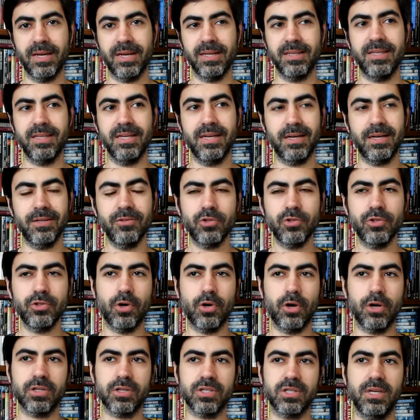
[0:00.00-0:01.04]
The
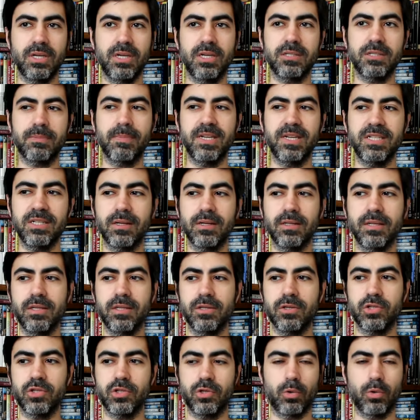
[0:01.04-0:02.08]
Underdogs is basically
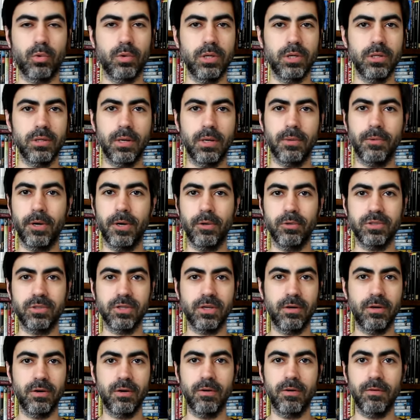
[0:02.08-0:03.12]
the story about
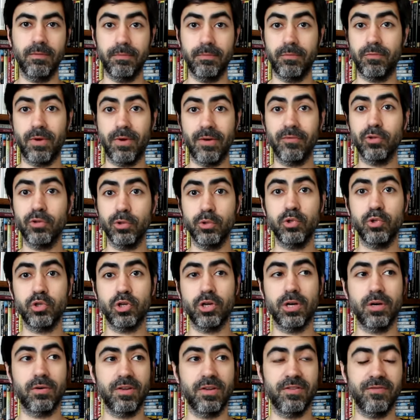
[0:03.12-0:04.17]
a
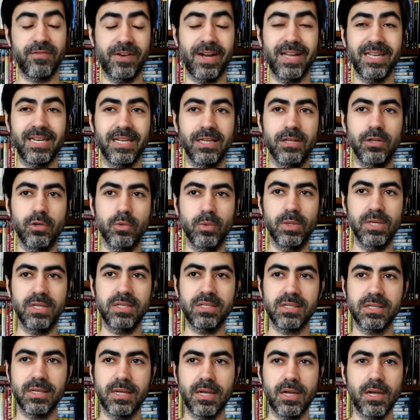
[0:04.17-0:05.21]
revolutionary fighting
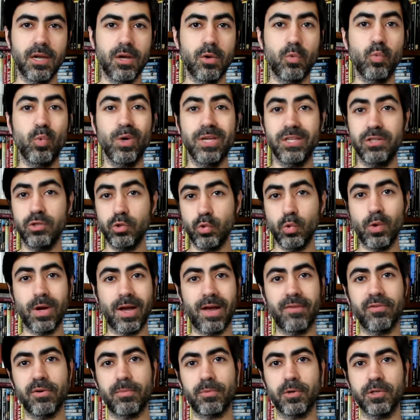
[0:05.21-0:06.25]
unit. We do
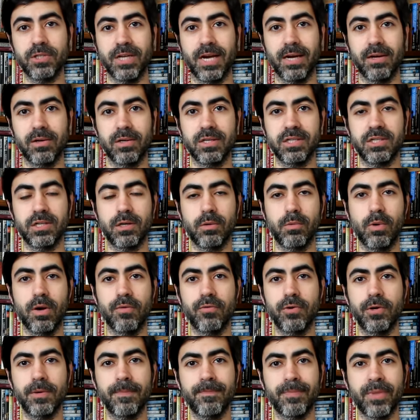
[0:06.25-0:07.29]
have a protagonist,
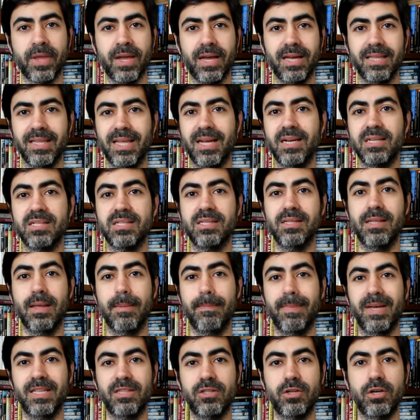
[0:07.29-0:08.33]
however, and that is
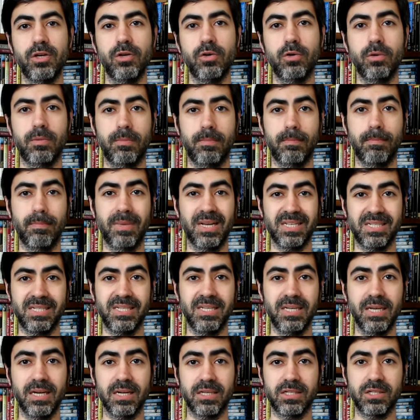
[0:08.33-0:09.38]
Demetrio
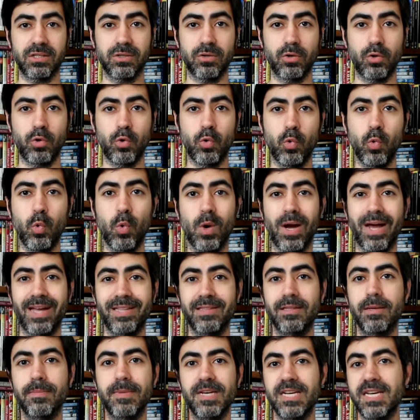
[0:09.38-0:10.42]
Macías, who
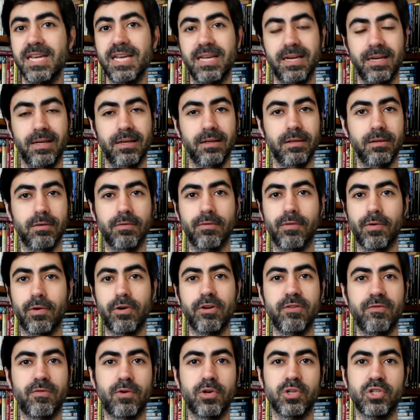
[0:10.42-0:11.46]
at the beginning, in the
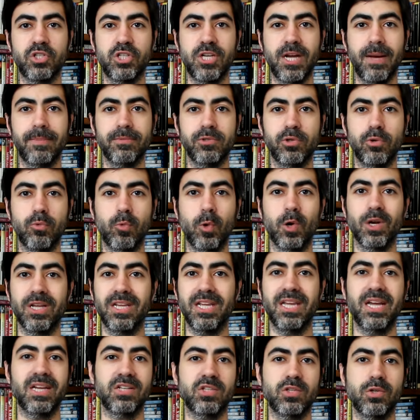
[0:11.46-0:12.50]
very first chapter, what
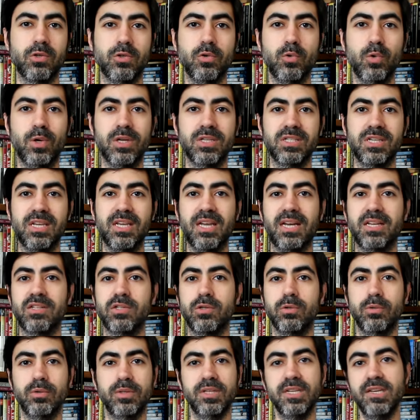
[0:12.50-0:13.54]
he has to do is he has
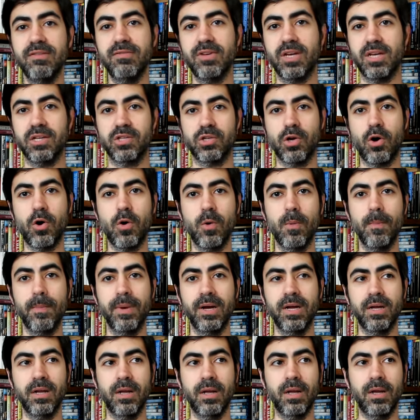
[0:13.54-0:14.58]
to leave his home
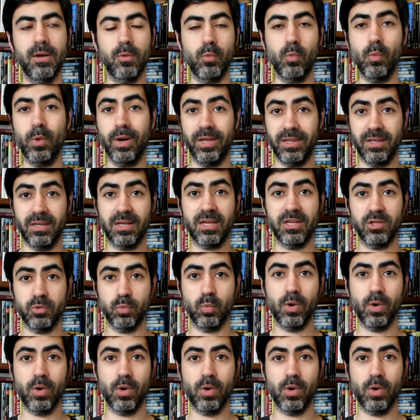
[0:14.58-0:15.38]
with his